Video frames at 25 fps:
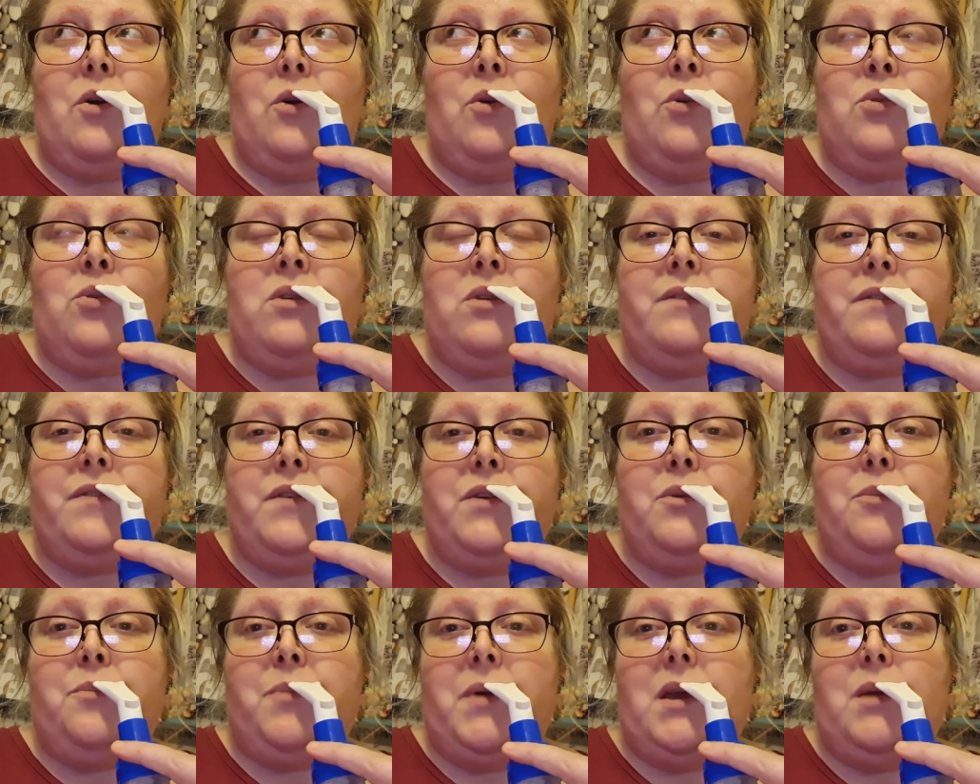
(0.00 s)
all of
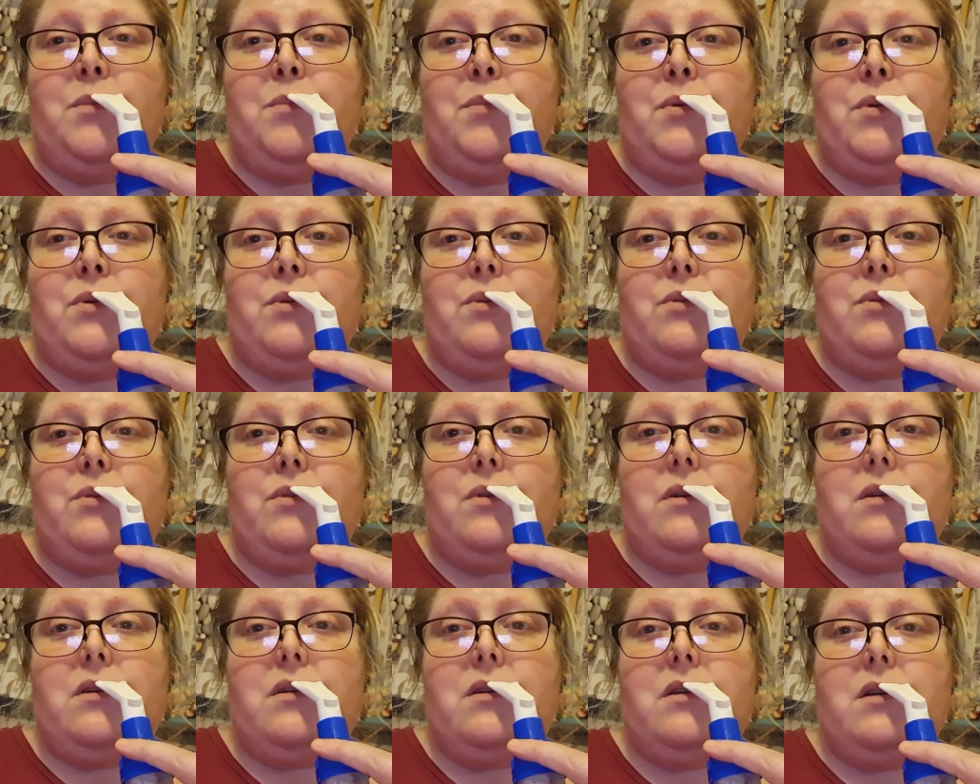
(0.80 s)
you
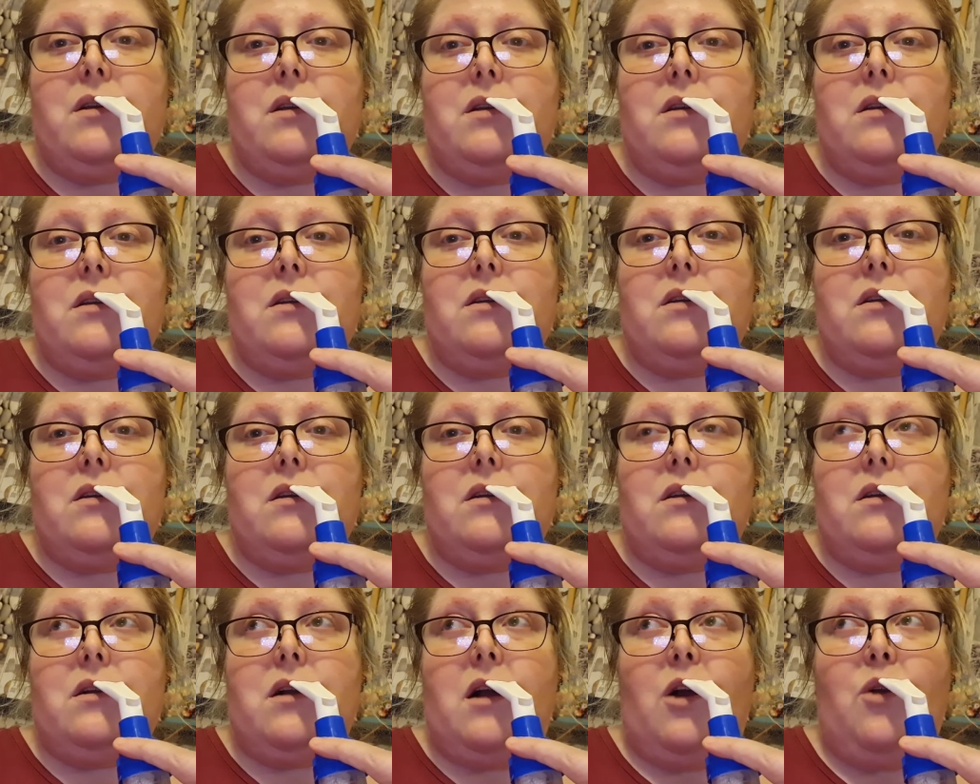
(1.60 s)
people
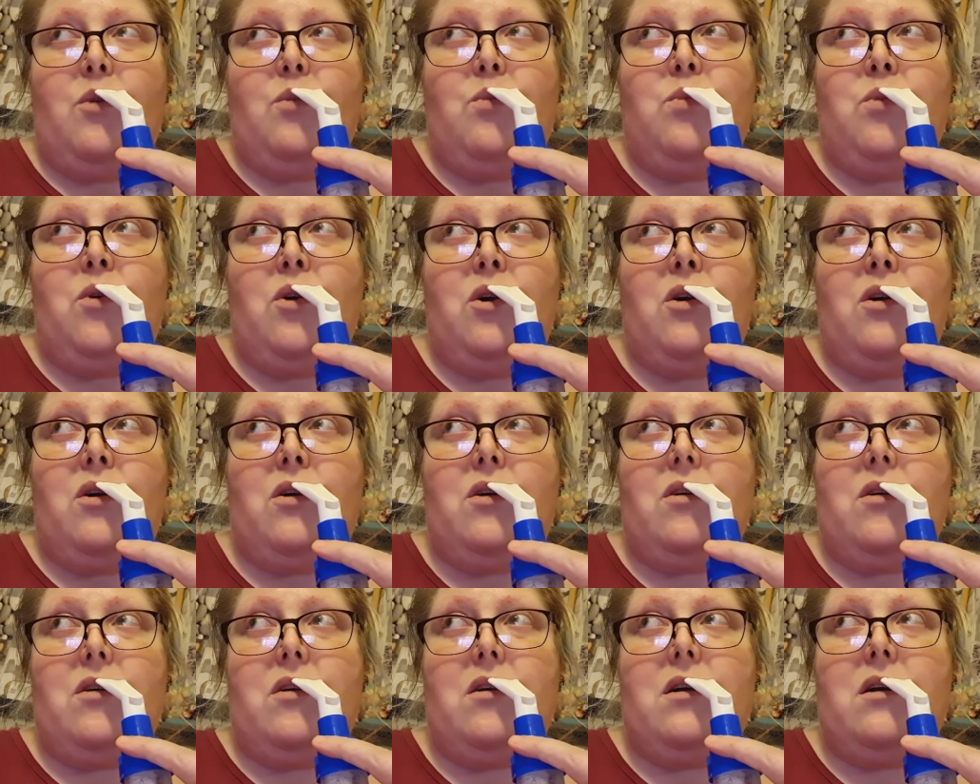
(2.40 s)
are
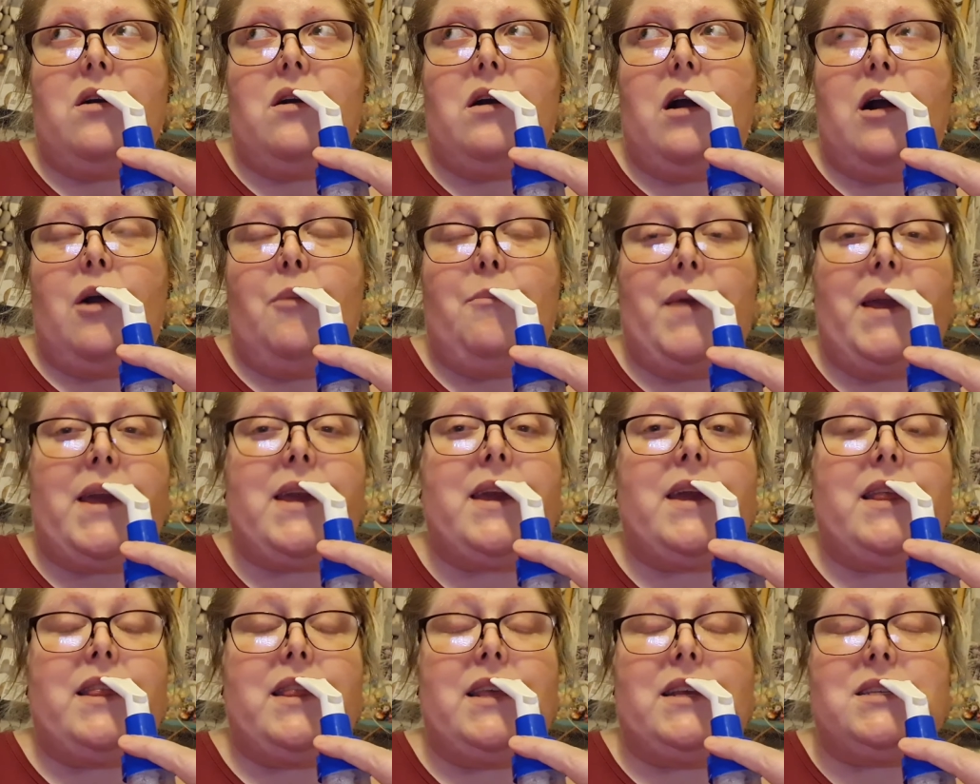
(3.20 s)
what are
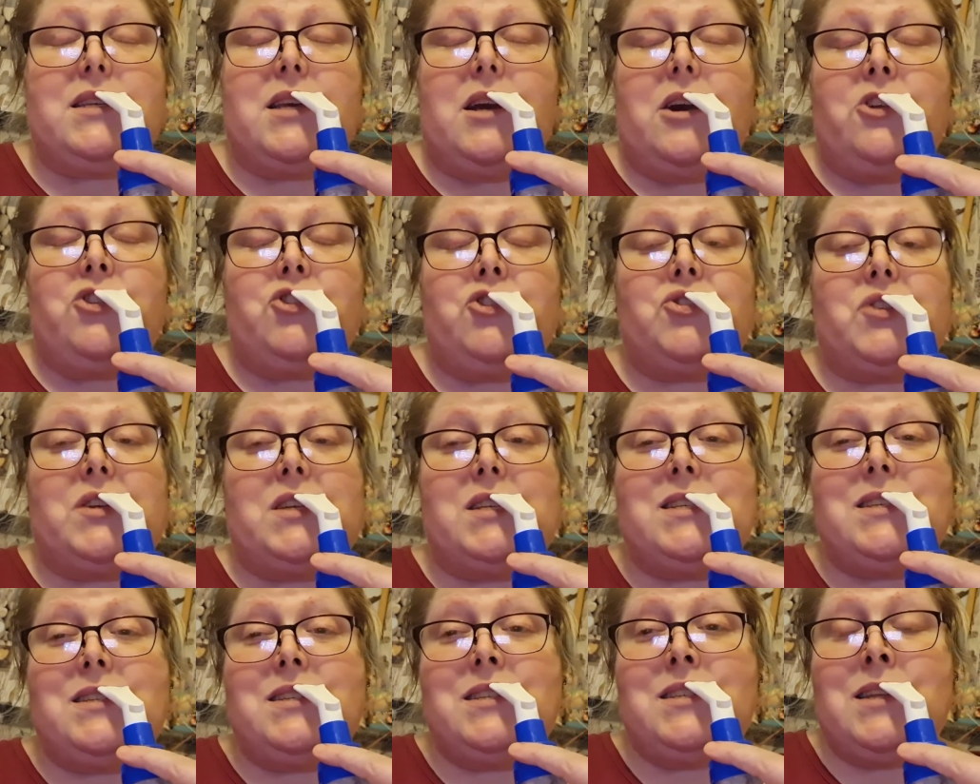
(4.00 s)
making this country
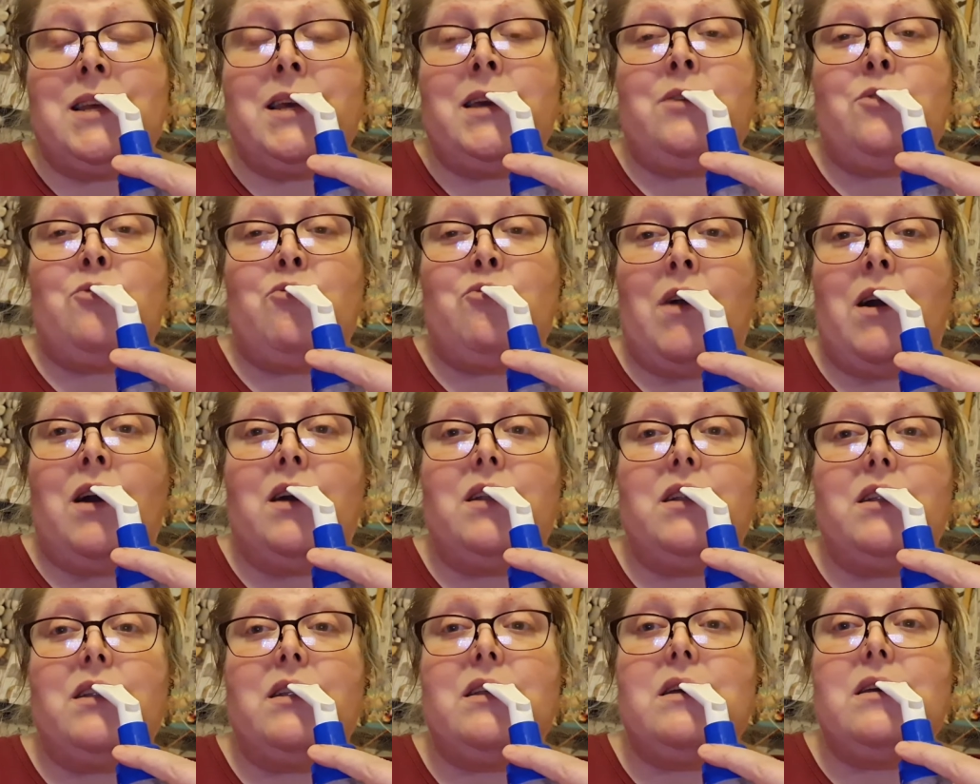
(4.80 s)
still run.